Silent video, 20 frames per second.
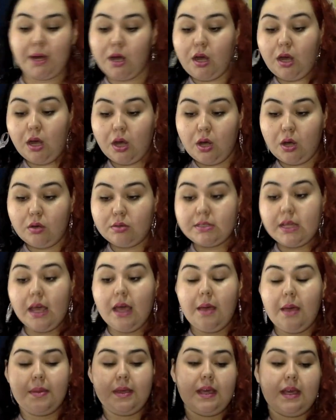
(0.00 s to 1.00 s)
posts.
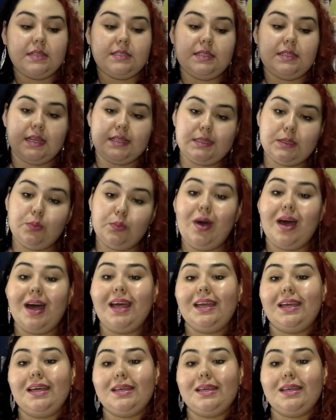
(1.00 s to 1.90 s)
Because guess what?